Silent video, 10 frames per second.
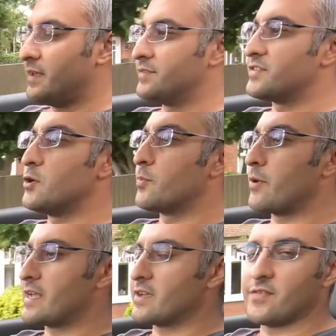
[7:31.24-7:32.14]
deal
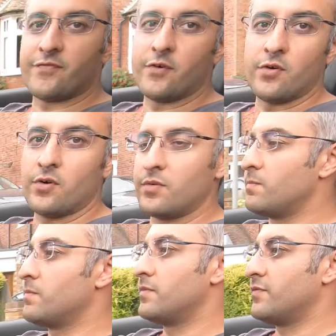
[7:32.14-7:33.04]
breaker for
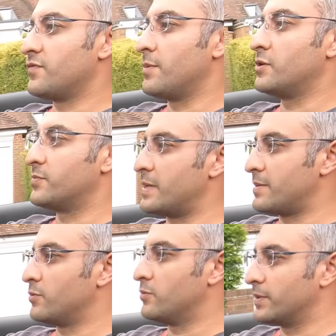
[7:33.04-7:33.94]
most
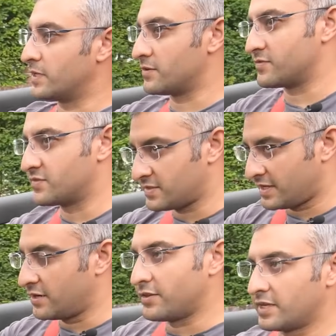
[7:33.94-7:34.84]
people, because they
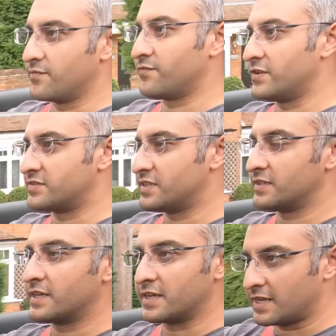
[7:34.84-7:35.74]
know they can fit it,
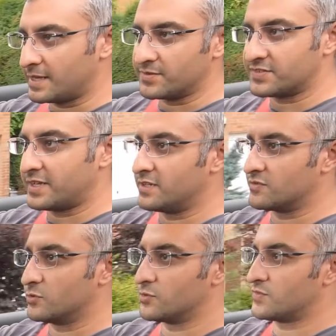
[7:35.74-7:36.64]
they can keep the standard
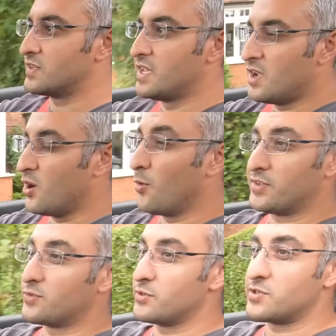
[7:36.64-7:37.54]
exhaust,
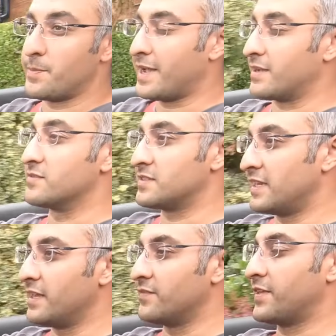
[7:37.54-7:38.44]
always switch it back and
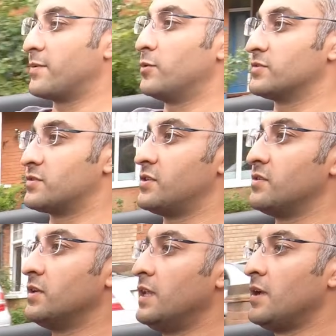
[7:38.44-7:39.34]
sell it if they want to
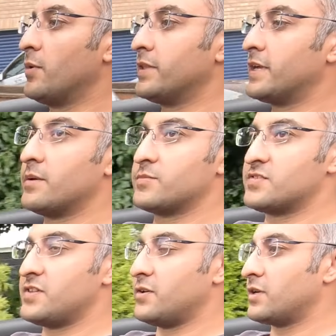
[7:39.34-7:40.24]
when they come to
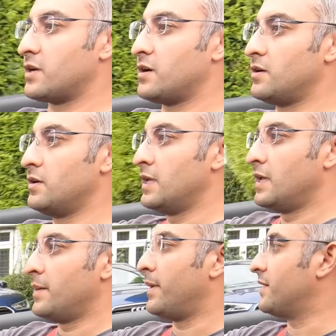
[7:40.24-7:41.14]
sell the car.
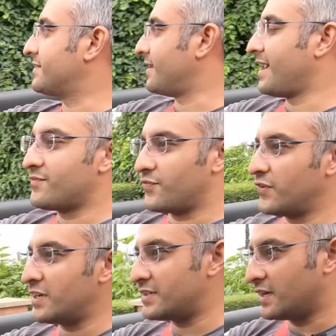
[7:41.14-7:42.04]
But I have a
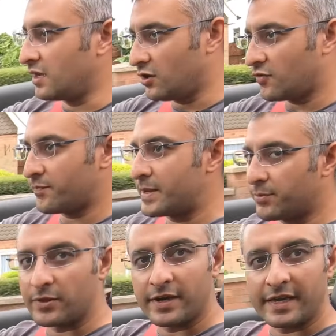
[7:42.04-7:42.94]
feeling that a lot of
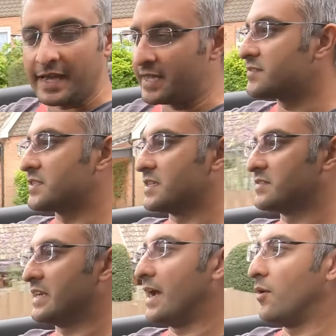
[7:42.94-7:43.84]
people that are getting into these
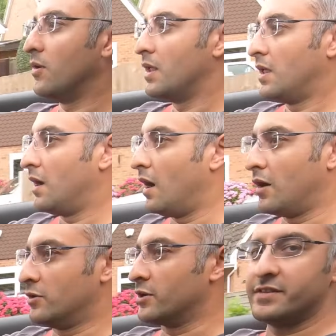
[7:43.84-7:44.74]
now
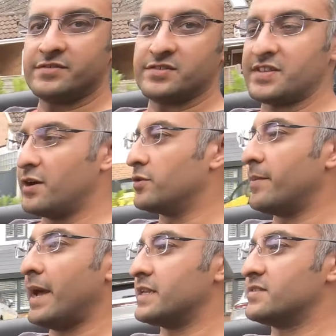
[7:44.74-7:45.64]
aren't looking to sell
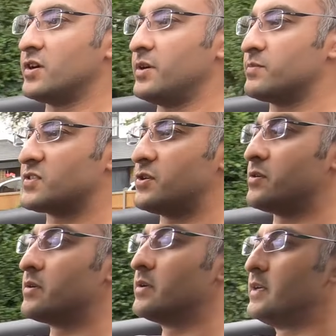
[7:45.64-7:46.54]
them anytime
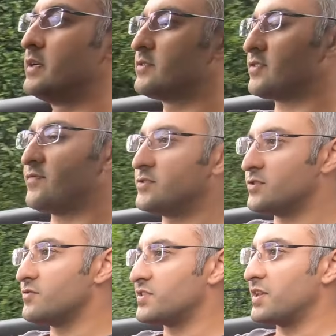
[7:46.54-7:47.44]
soon. So if you
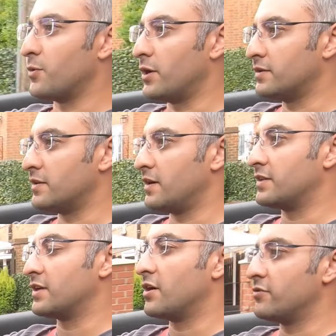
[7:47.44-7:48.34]
do see one, I'd
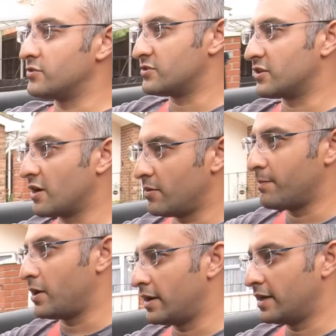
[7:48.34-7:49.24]
encourage you to go and
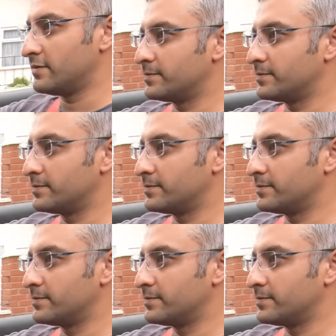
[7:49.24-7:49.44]
buy it.